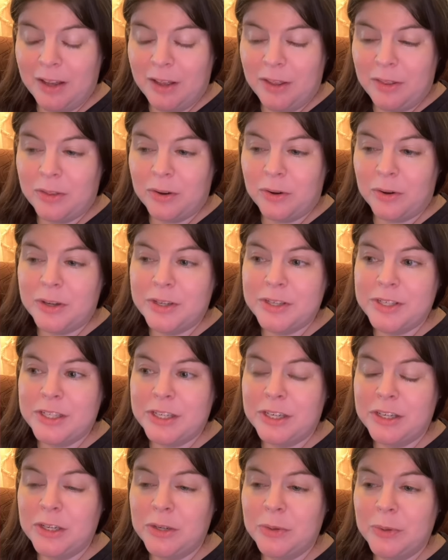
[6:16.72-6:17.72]
They're
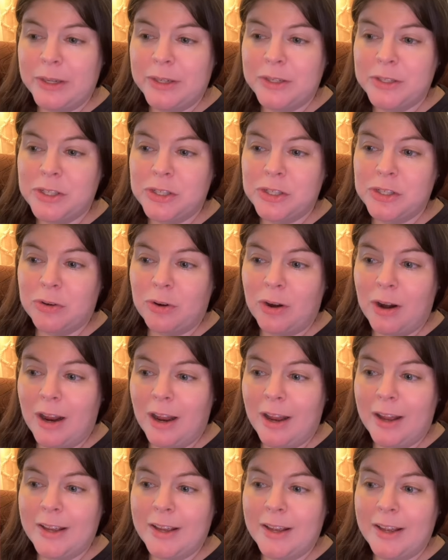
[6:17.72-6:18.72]
continuing to
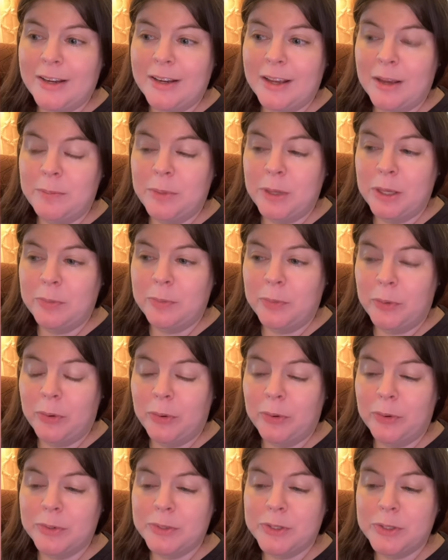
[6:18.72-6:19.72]
try and get
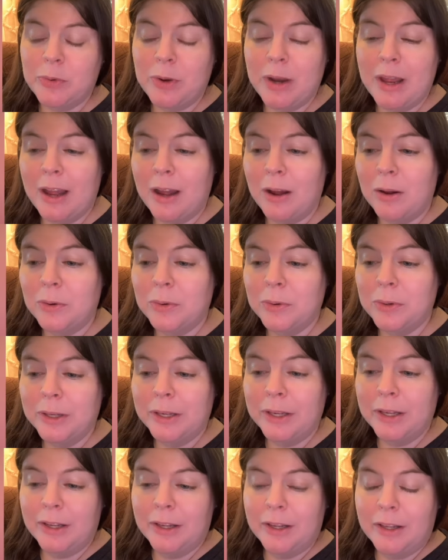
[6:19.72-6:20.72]
people. So now,
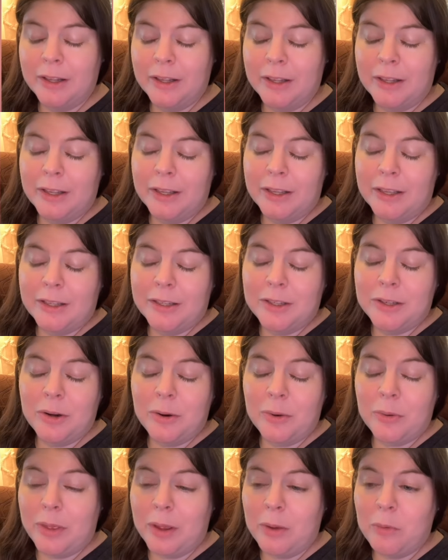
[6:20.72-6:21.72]
you
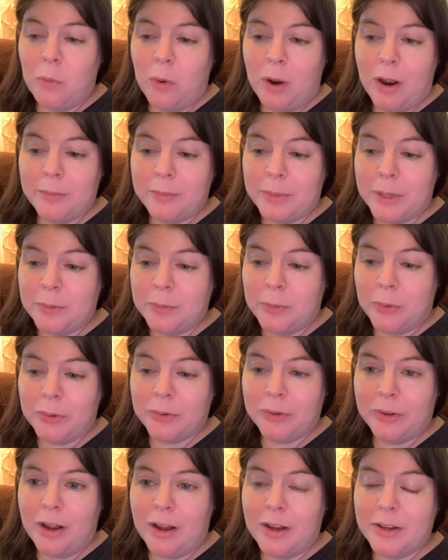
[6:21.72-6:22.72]
know, they want people
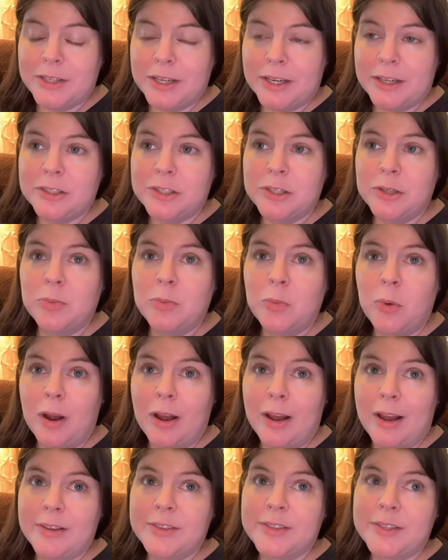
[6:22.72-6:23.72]
to contact
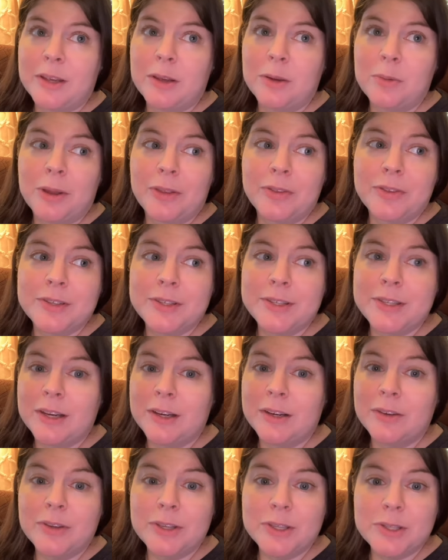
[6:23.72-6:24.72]
DeuxMoi asking about the
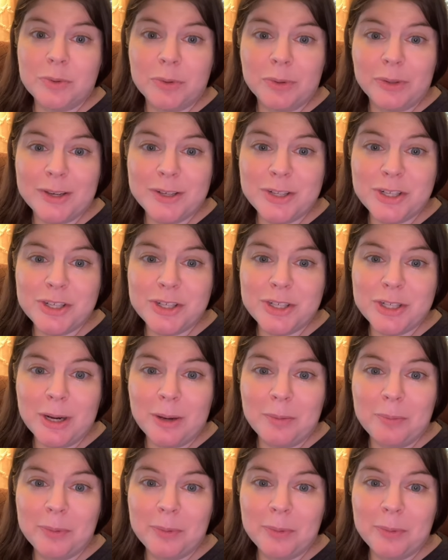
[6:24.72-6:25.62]
state of his relationship.